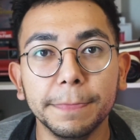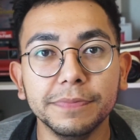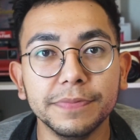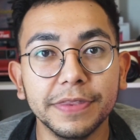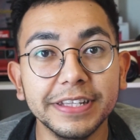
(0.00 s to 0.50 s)

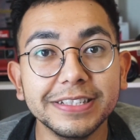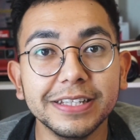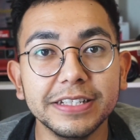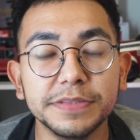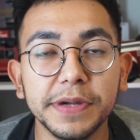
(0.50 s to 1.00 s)
This
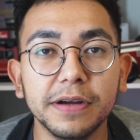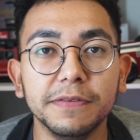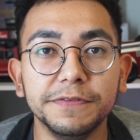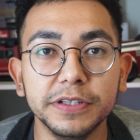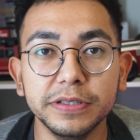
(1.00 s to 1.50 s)
lens
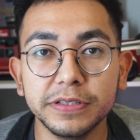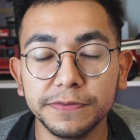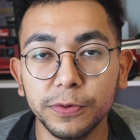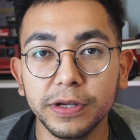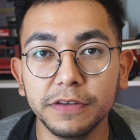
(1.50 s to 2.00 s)
mount fills a
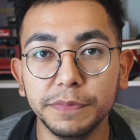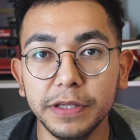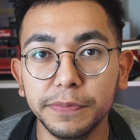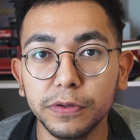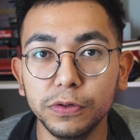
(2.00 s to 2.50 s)
void of
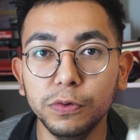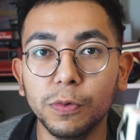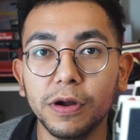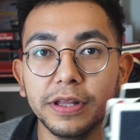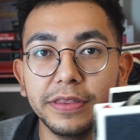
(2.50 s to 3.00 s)
people who
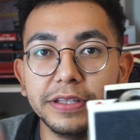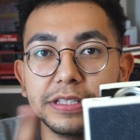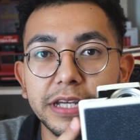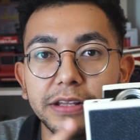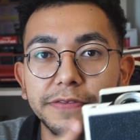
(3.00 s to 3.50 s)
wanted
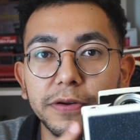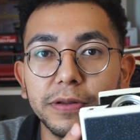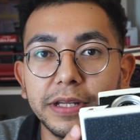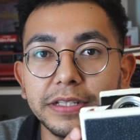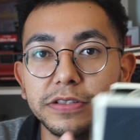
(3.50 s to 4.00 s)
this telephoto
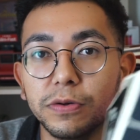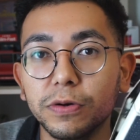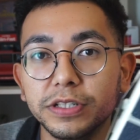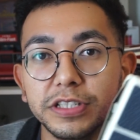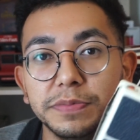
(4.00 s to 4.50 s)
lens
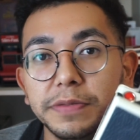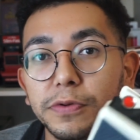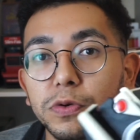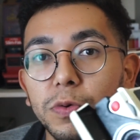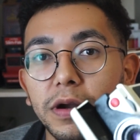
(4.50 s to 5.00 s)
or just
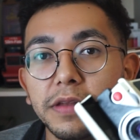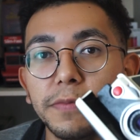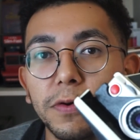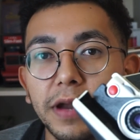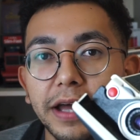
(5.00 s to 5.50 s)
people who wanted
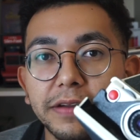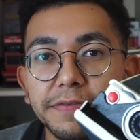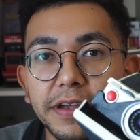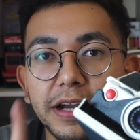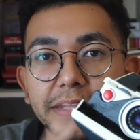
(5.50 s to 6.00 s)
more out
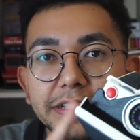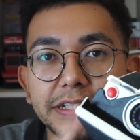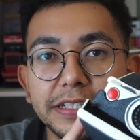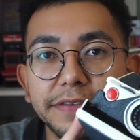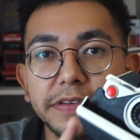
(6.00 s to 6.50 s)
of their
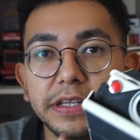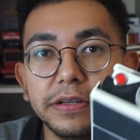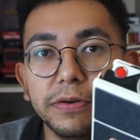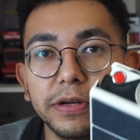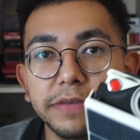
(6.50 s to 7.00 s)

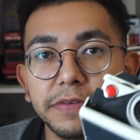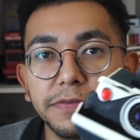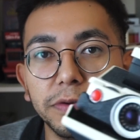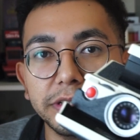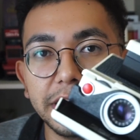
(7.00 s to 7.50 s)
Sx-70 or even
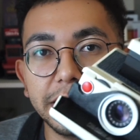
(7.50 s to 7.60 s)
full type